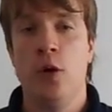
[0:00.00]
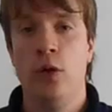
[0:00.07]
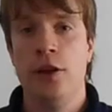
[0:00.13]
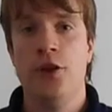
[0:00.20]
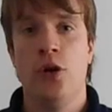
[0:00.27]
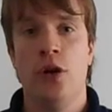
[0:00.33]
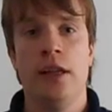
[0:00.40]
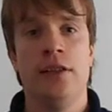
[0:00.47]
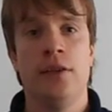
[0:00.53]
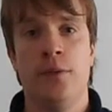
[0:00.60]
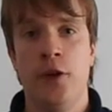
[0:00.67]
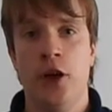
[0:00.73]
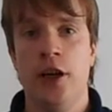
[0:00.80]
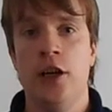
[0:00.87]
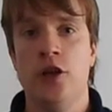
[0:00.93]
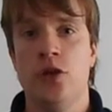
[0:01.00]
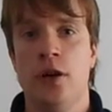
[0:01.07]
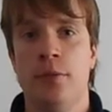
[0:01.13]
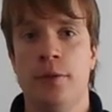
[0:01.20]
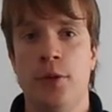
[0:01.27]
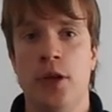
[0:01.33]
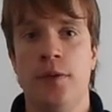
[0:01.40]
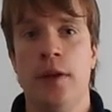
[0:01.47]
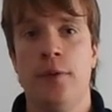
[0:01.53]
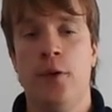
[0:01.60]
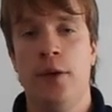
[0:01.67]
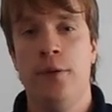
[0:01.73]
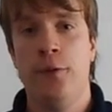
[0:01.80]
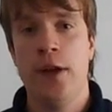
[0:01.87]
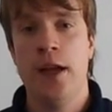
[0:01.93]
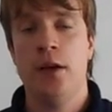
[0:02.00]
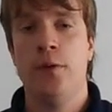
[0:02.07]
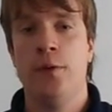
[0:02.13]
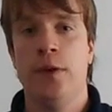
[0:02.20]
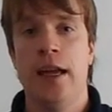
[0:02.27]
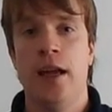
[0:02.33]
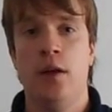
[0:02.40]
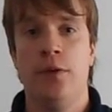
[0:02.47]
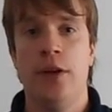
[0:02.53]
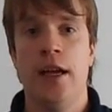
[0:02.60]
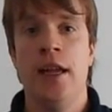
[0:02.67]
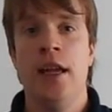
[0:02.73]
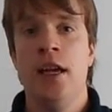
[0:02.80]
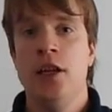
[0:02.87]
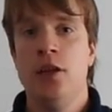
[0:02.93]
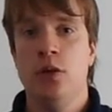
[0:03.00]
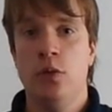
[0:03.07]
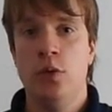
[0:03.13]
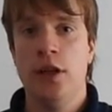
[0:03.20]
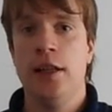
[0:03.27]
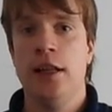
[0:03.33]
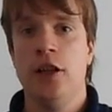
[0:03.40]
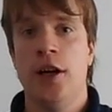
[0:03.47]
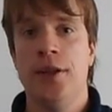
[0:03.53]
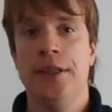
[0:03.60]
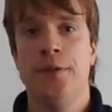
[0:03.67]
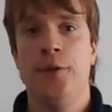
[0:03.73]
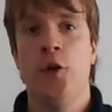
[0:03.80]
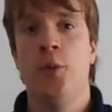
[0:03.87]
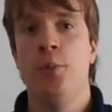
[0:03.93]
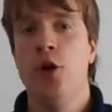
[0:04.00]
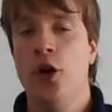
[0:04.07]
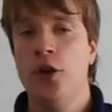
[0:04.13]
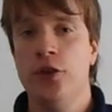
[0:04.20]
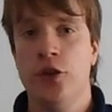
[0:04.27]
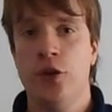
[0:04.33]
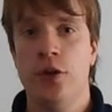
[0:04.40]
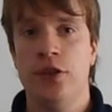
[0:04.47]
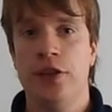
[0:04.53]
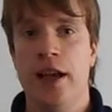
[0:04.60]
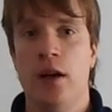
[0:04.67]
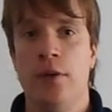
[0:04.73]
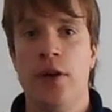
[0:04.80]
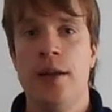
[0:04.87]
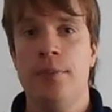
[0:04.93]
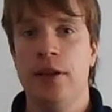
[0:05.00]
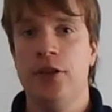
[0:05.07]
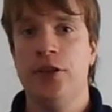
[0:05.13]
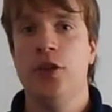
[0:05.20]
All in all, it's a very enjoyable movie. If you're a fan of Calvert, you will really like this film. Not as good as Calvert, but